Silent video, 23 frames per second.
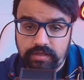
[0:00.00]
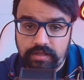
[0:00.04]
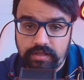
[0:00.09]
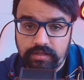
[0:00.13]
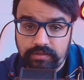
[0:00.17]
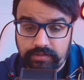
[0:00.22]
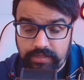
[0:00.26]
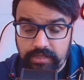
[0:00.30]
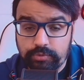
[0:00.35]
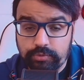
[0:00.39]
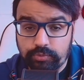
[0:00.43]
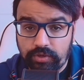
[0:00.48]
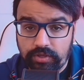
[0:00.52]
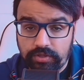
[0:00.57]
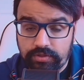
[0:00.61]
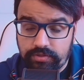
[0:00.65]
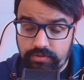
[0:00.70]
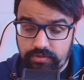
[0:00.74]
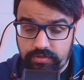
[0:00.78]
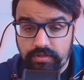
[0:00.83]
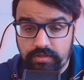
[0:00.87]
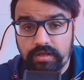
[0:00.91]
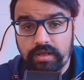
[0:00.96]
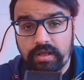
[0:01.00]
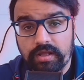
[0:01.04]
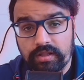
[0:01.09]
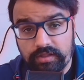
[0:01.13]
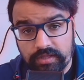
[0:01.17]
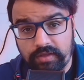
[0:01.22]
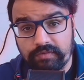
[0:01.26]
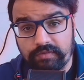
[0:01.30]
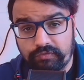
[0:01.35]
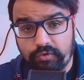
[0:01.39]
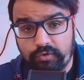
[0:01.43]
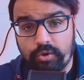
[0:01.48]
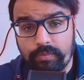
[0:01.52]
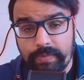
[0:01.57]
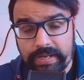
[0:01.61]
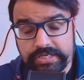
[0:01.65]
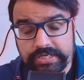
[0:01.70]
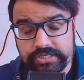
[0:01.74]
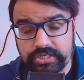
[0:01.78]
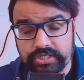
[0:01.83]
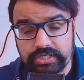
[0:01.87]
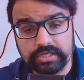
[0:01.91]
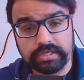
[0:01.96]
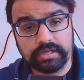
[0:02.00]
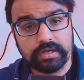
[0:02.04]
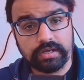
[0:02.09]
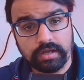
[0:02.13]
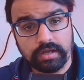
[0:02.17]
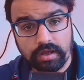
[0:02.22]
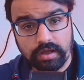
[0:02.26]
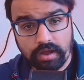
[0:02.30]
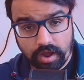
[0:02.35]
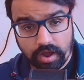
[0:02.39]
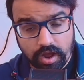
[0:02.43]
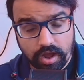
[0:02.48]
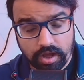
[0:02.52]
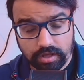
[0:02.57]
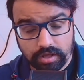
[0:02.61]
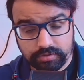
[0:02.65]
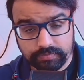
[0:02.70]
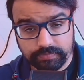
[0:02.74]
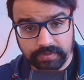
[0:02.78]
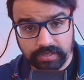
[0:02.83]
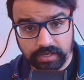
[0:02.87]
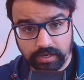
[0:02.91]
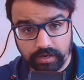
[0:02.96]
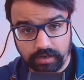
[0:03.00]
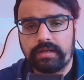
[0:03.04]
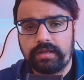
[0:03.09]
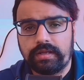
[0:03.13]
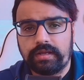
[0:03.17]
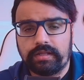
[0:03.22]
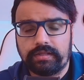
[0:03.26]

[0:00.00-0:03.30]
This was the aforementioned Arzberger.